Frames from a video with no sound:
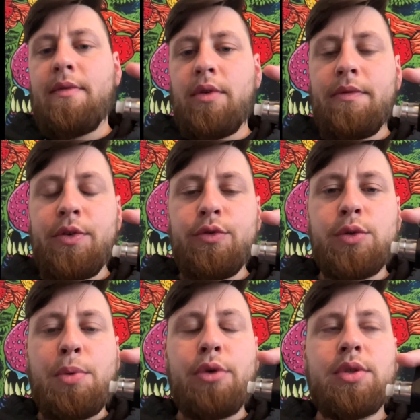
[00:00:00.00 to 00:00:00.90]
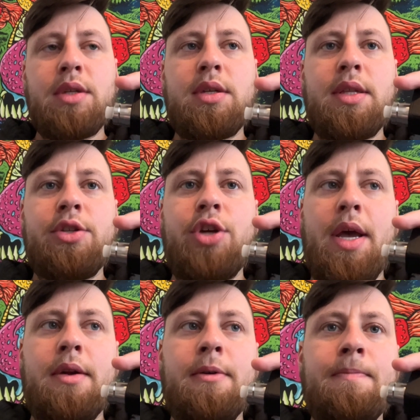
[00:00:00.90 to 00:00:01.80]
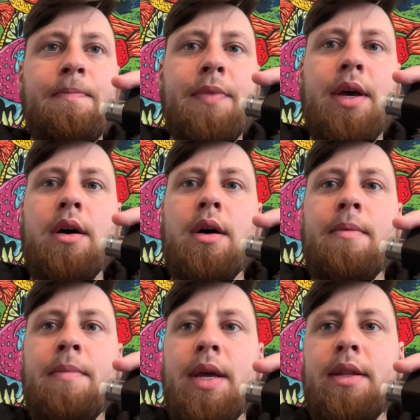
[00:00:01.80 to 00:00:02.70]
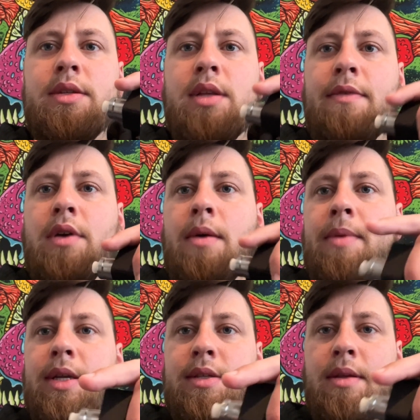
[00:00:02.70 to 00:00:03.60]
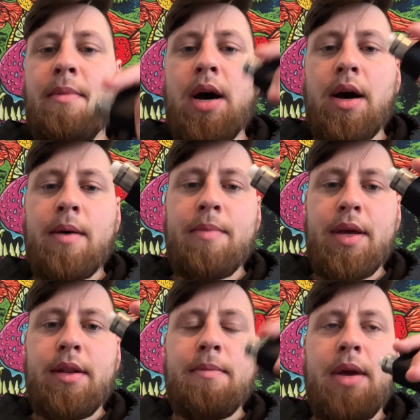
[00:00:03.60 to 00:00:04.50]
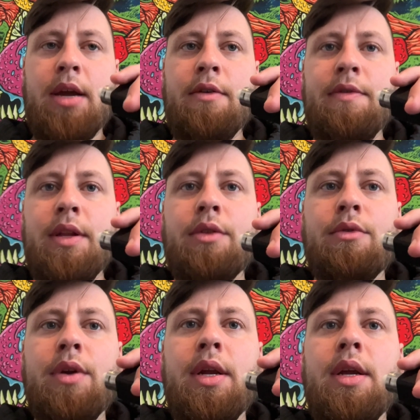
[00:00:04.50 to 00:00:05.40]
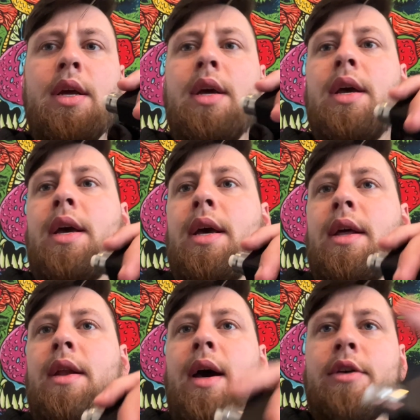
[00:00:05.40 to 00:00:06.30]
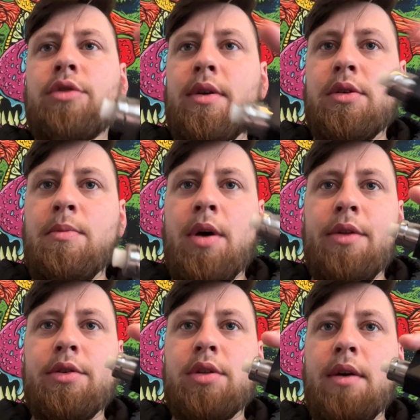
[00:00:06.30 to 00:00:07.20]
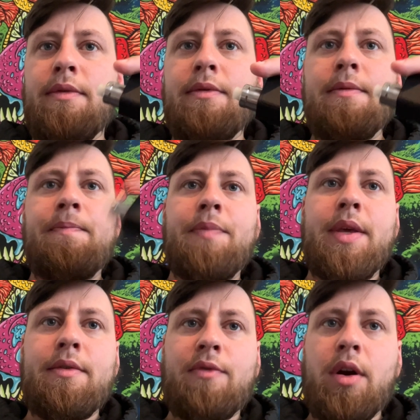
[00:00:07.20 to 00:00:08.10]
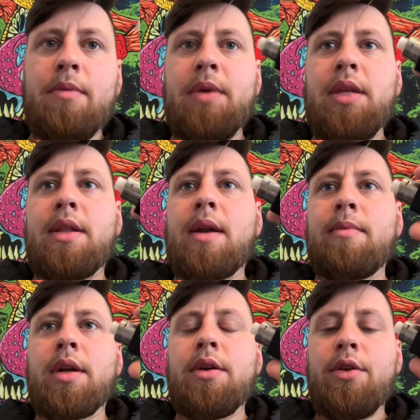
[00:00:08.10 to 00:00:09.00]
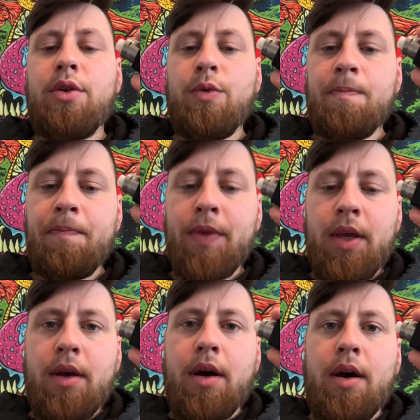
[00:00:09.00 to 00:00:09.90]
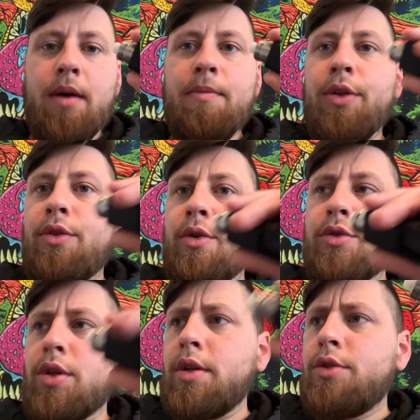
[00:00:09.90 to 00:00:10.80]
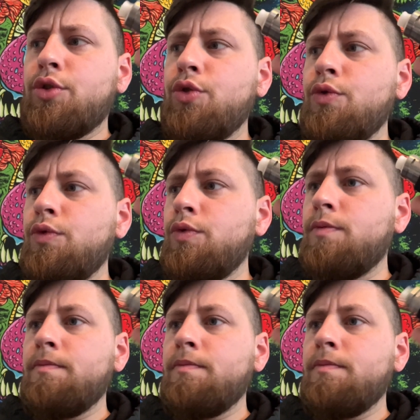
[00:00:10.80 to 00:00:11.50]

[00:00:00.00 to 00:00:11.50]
reviews posted to the channel. And the stuff coming is the Mob and the Mako V3. And I also have some other stuff in front of me that I'm gonna do. But those are the two